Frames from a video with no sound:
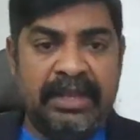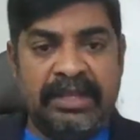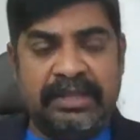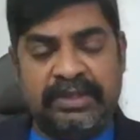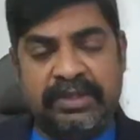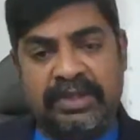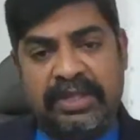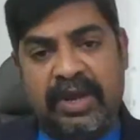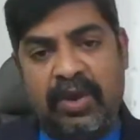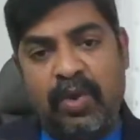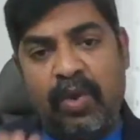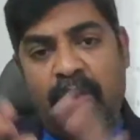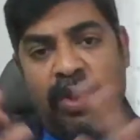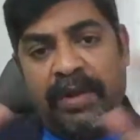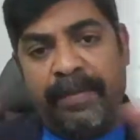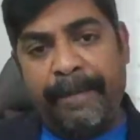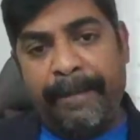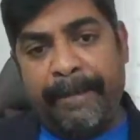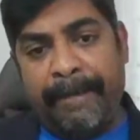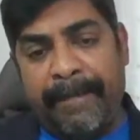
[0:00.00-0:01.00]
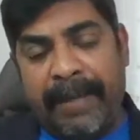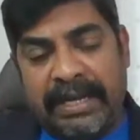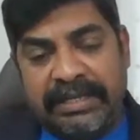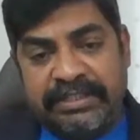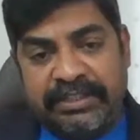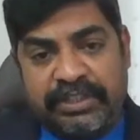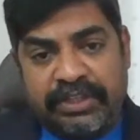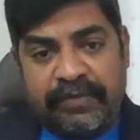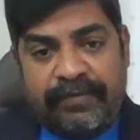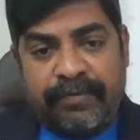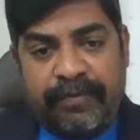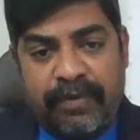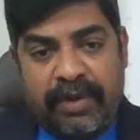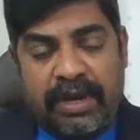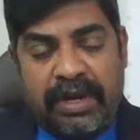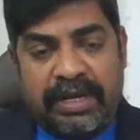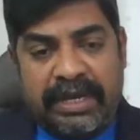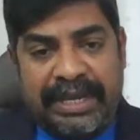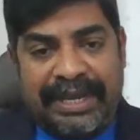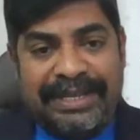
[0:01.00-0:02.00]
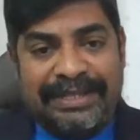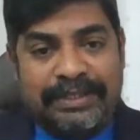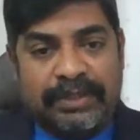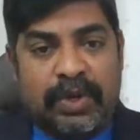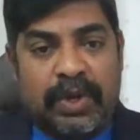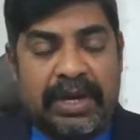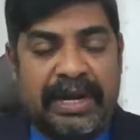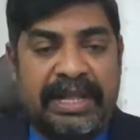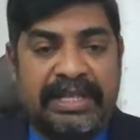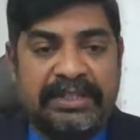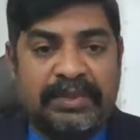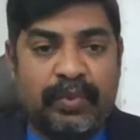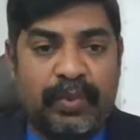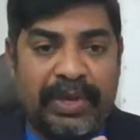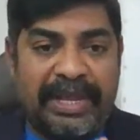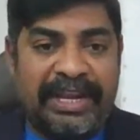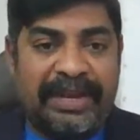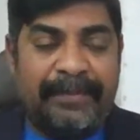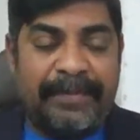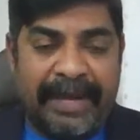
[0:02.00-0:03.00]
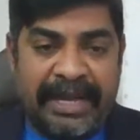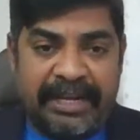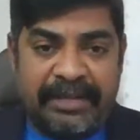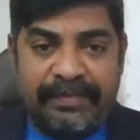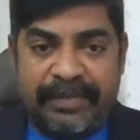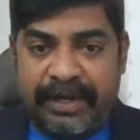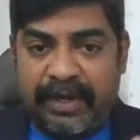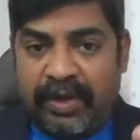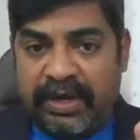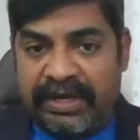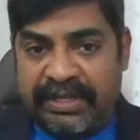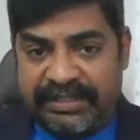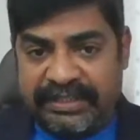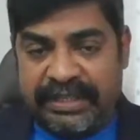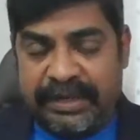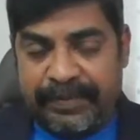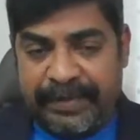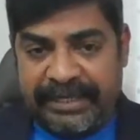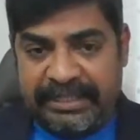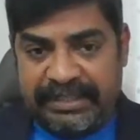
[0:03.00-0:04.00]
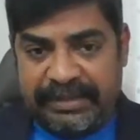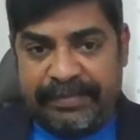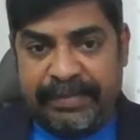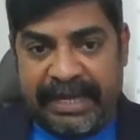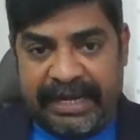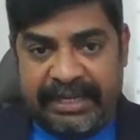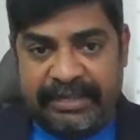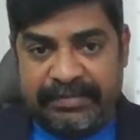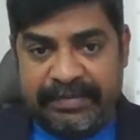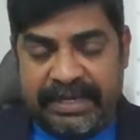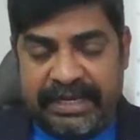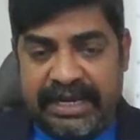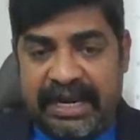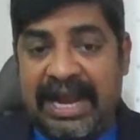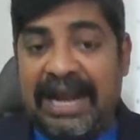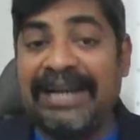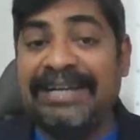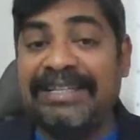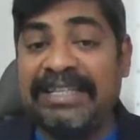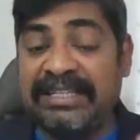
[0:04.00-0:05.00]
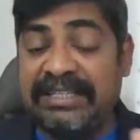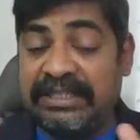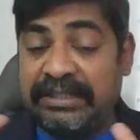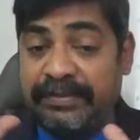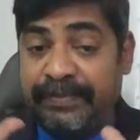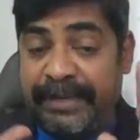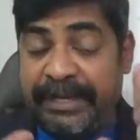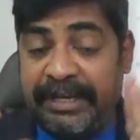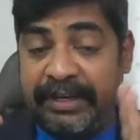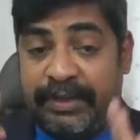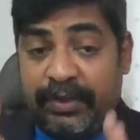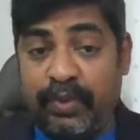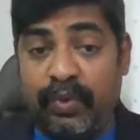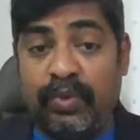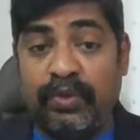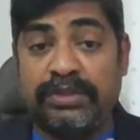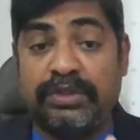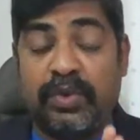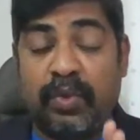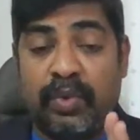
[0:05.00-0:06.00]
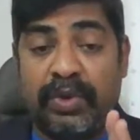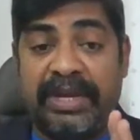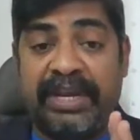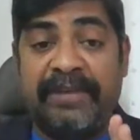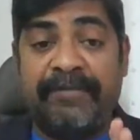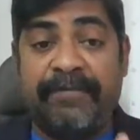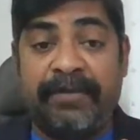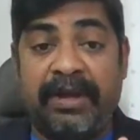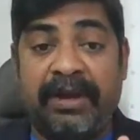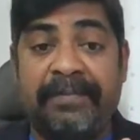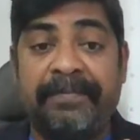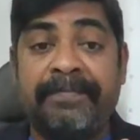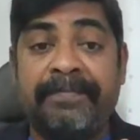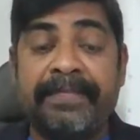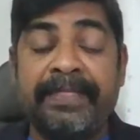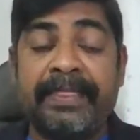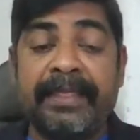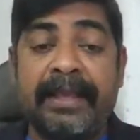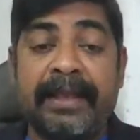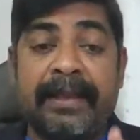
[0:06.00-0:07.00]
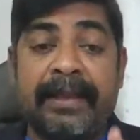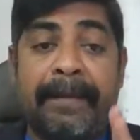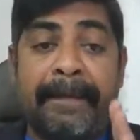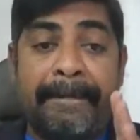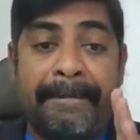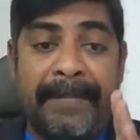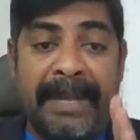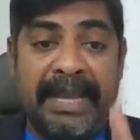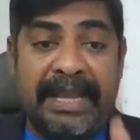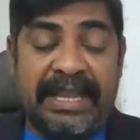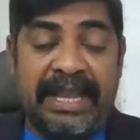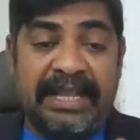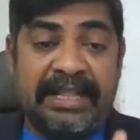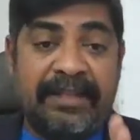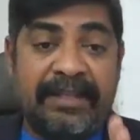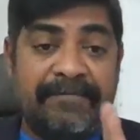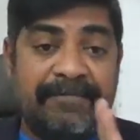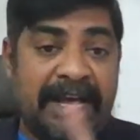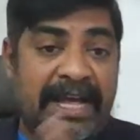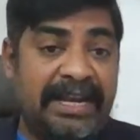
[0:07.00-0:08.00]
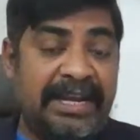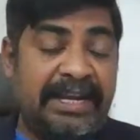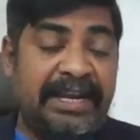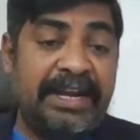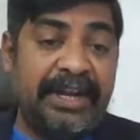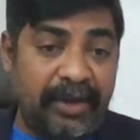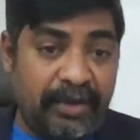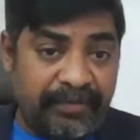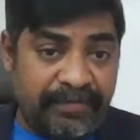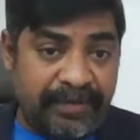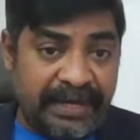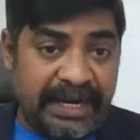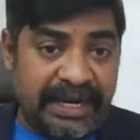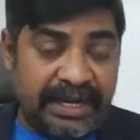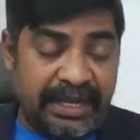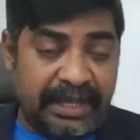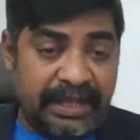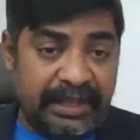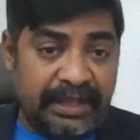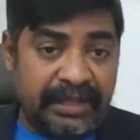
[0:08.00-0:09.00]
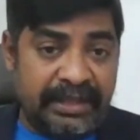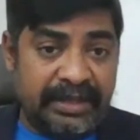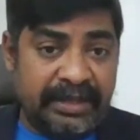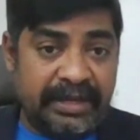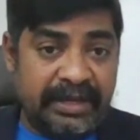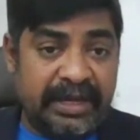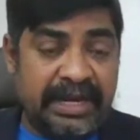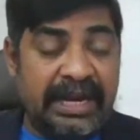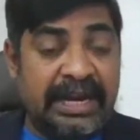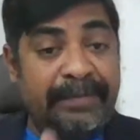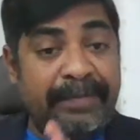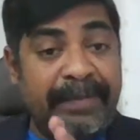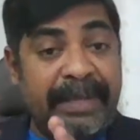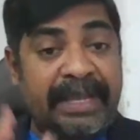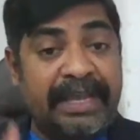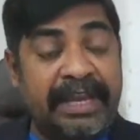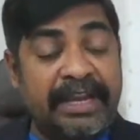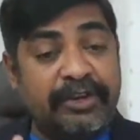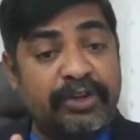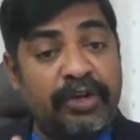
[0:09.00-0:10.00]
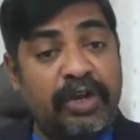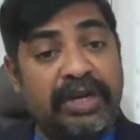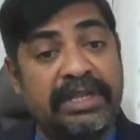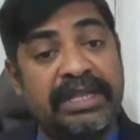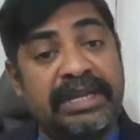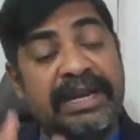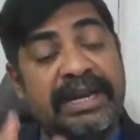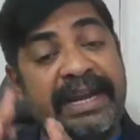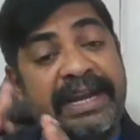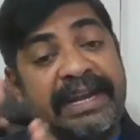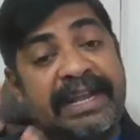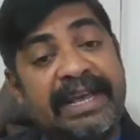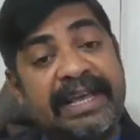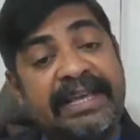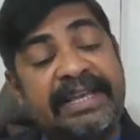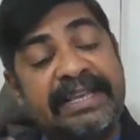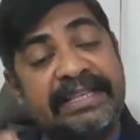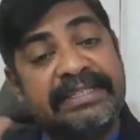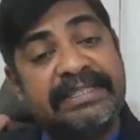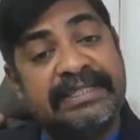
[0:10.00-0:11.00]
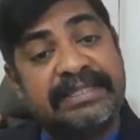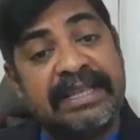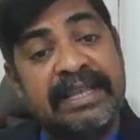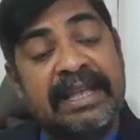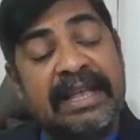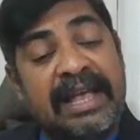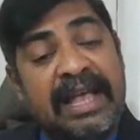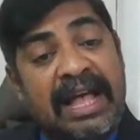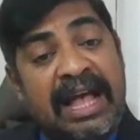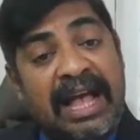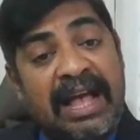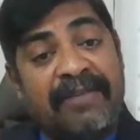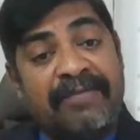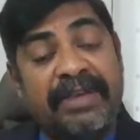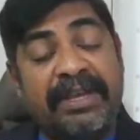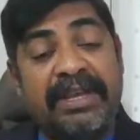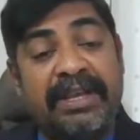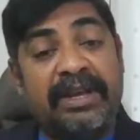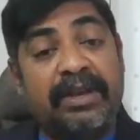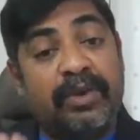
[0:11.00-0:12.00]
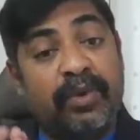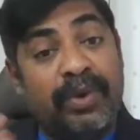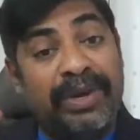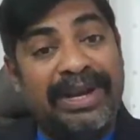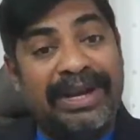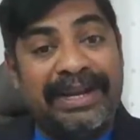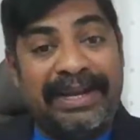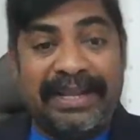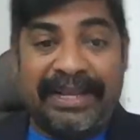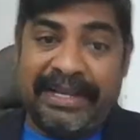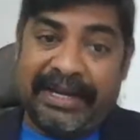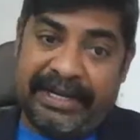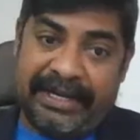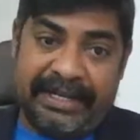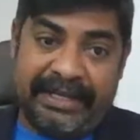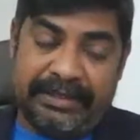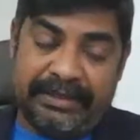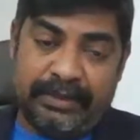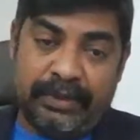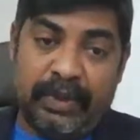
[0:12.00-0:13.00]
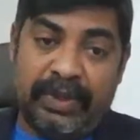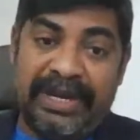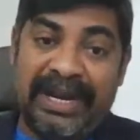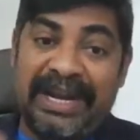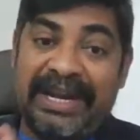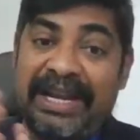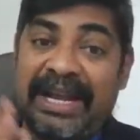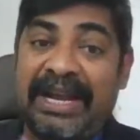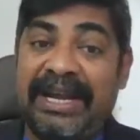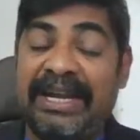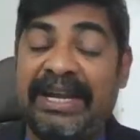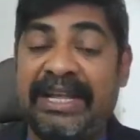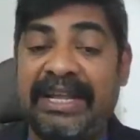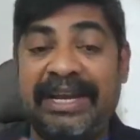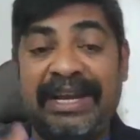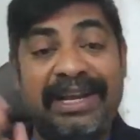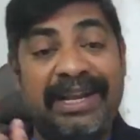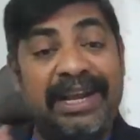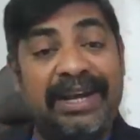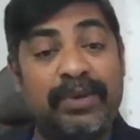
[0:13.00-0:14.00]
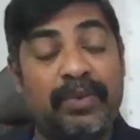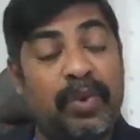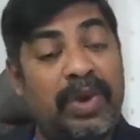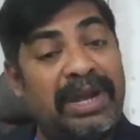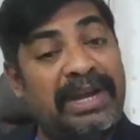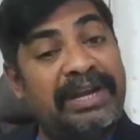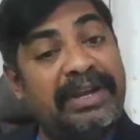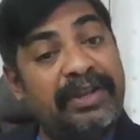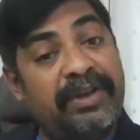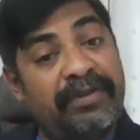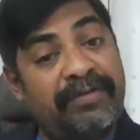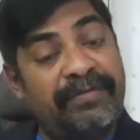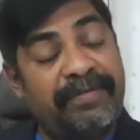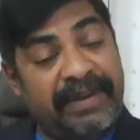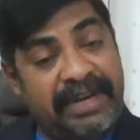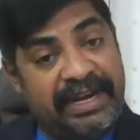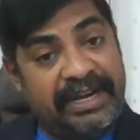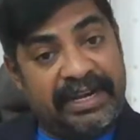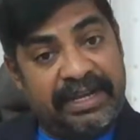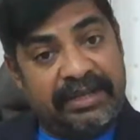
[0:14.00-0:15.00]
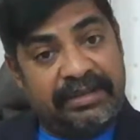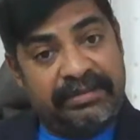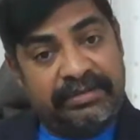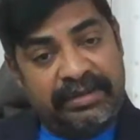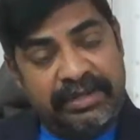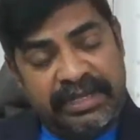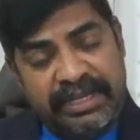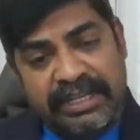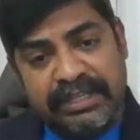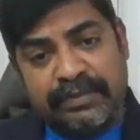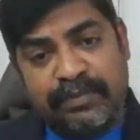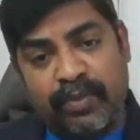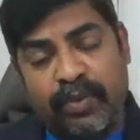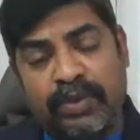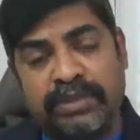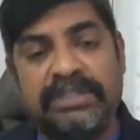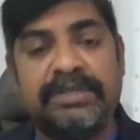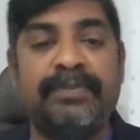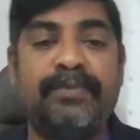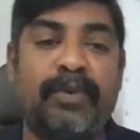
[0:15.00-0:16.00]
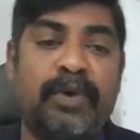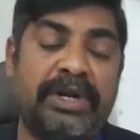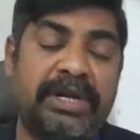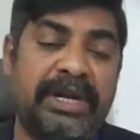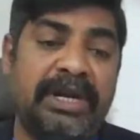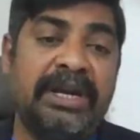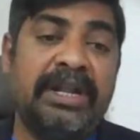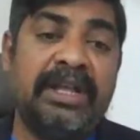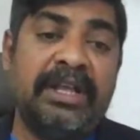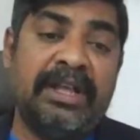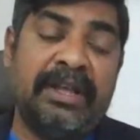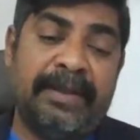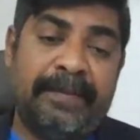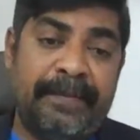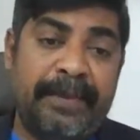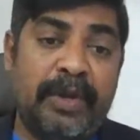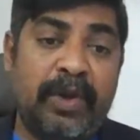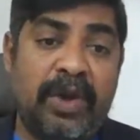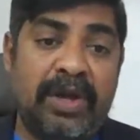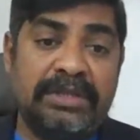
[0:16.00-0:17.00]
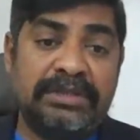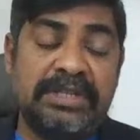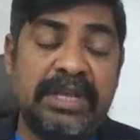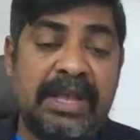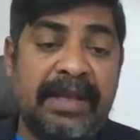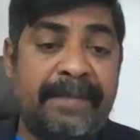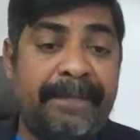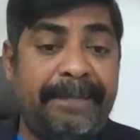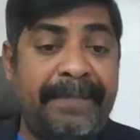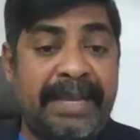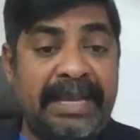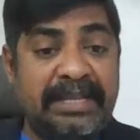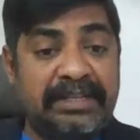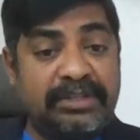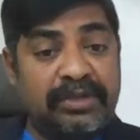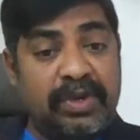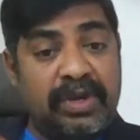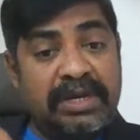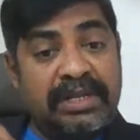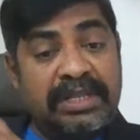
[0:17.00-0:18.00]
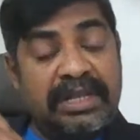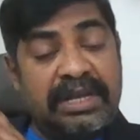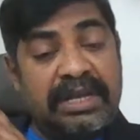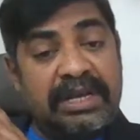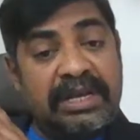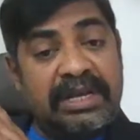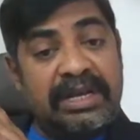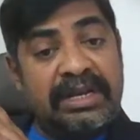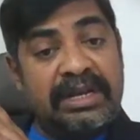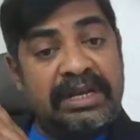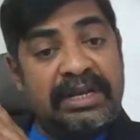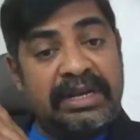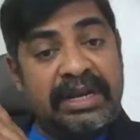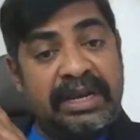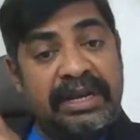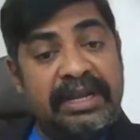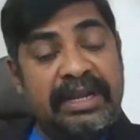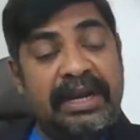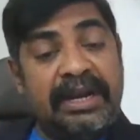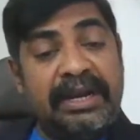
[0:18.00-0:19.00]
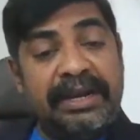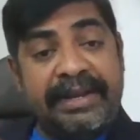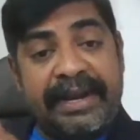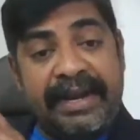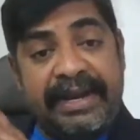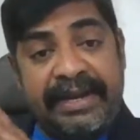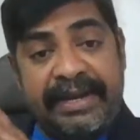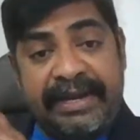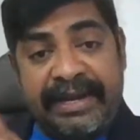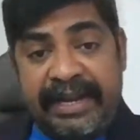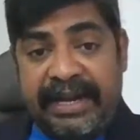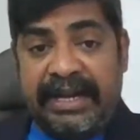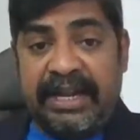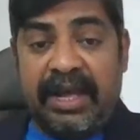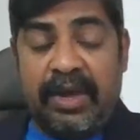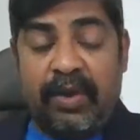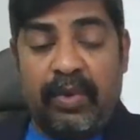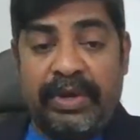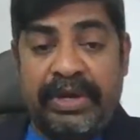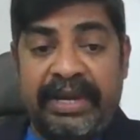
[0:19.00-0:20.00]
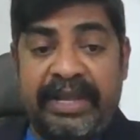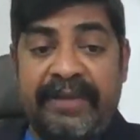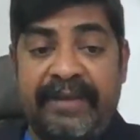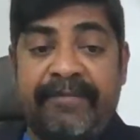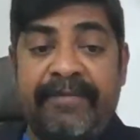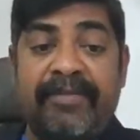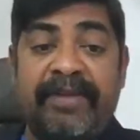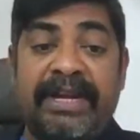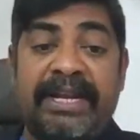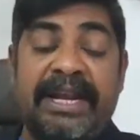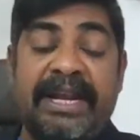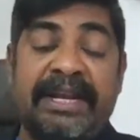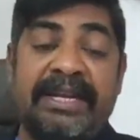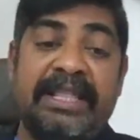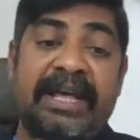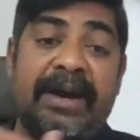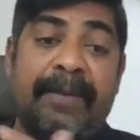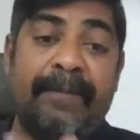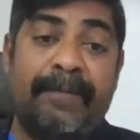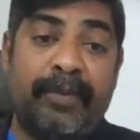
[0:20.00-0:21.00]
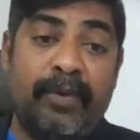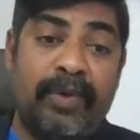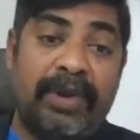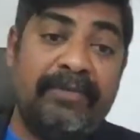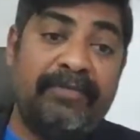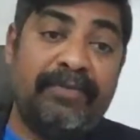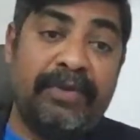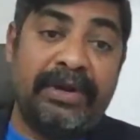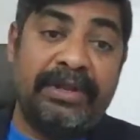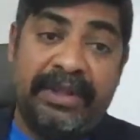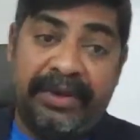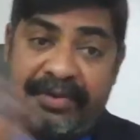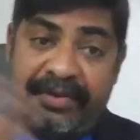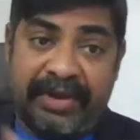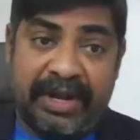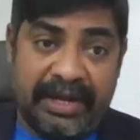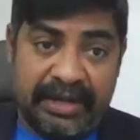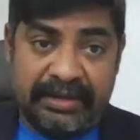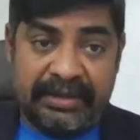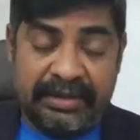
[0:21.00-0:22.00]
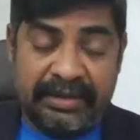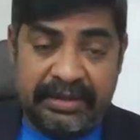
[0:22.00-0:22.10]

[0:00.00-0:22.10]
So the whole bunch of work is called as query management or discrepancy management. And this is being used only for making the validity of data and making sure the data is having good integrity. So data integrity and quality of data is most important, because based on the clinical trial data only, we will get the approval for the drug.